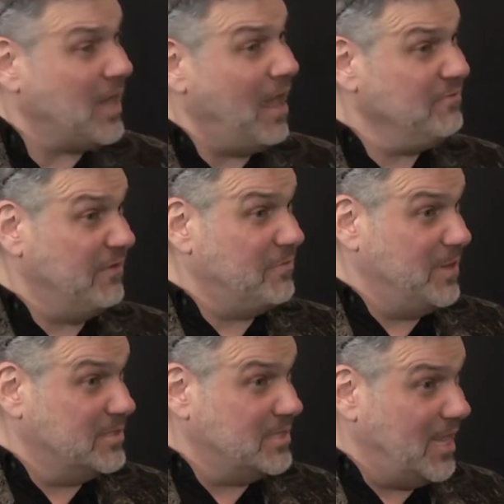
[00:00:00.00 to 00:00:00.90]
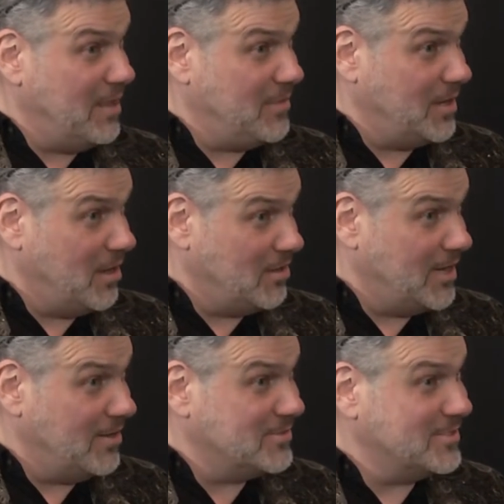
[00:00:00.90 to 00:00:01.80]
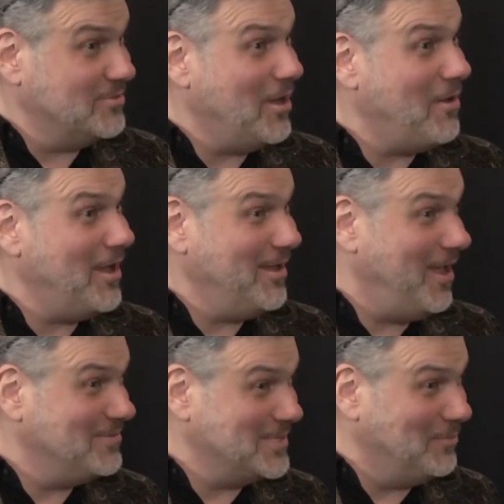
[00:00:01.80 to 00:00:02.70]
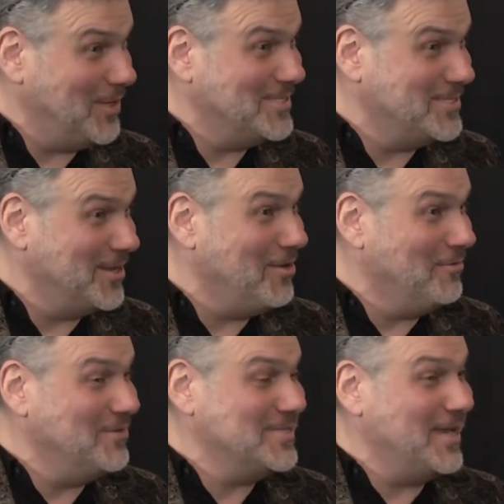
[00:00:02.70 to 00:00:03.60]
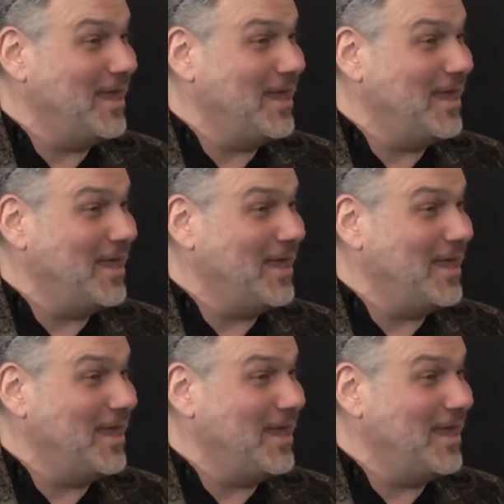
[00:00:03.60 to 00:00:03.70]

I've never been to the Hamlin Garland house, so now I have some place to go and visit.